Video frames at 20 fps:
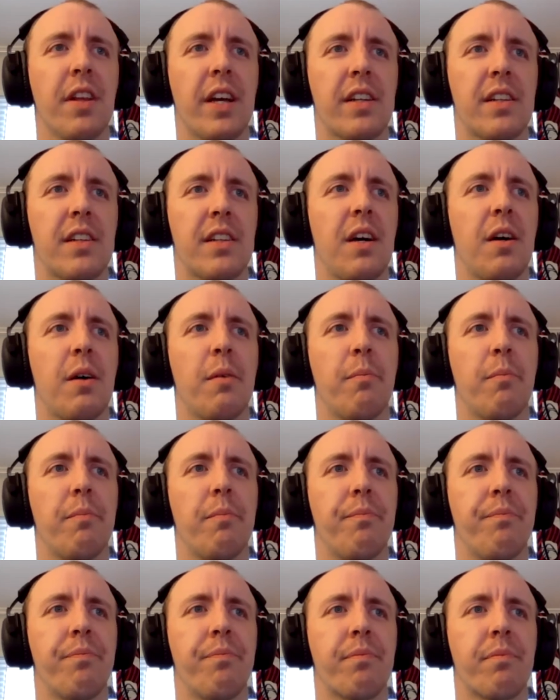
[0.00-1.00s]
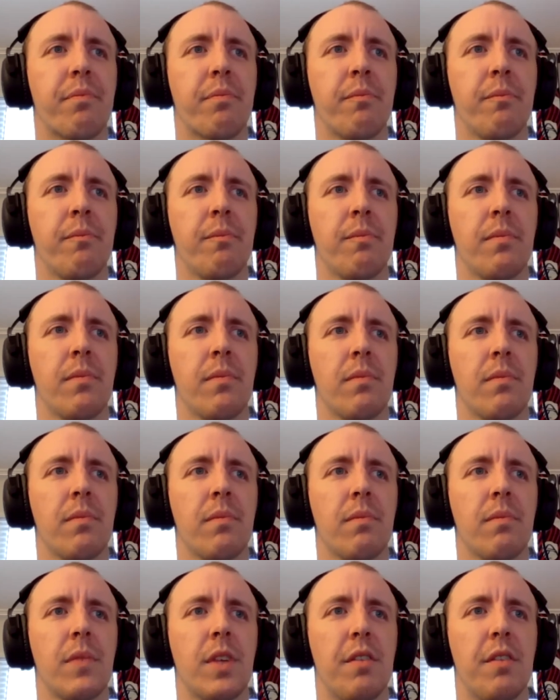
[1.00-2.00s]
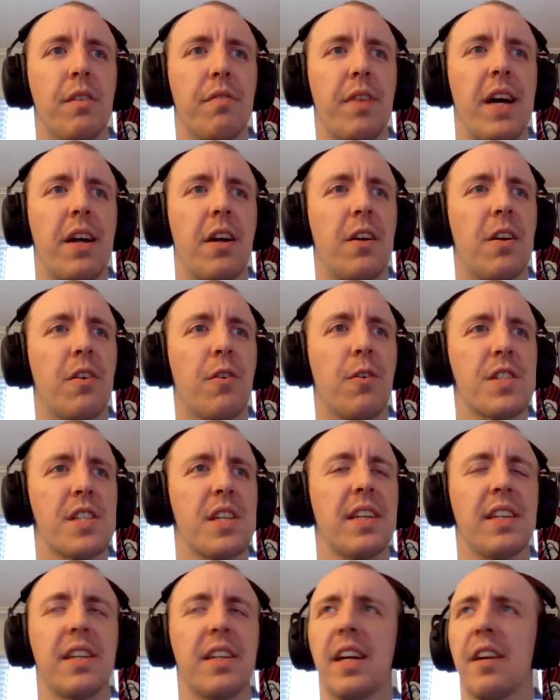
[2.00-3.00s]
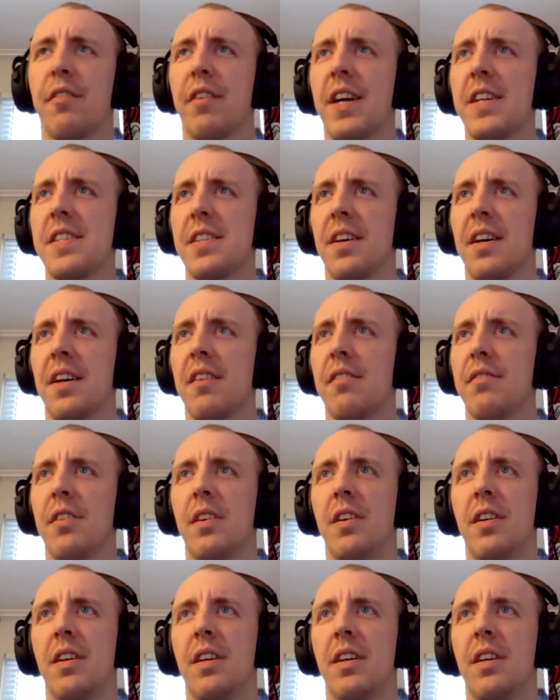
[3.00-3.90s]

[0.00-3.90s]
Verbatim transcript: liked um, or was it Indiana Vassilev?